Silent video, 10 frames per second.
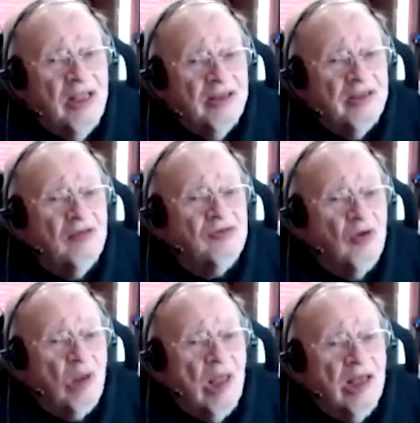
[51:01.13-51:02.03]
tells you a
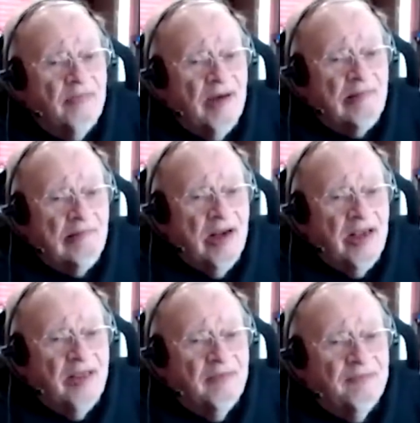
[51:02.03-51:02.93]
lot about
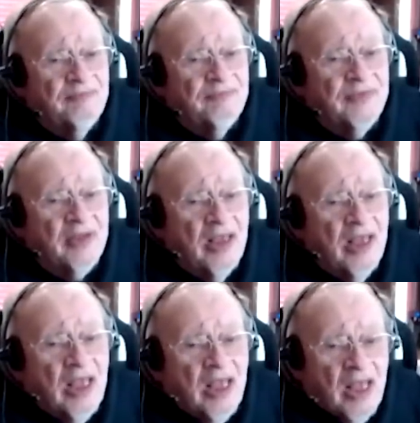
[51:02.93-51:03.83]
Ray.
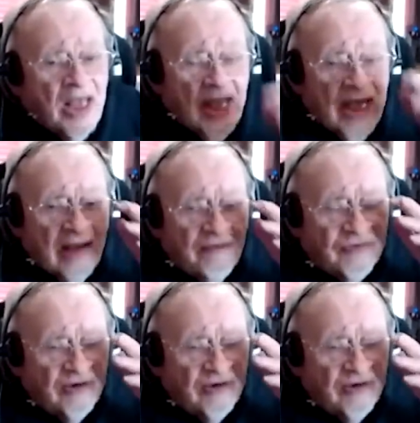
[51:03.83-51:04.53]
After the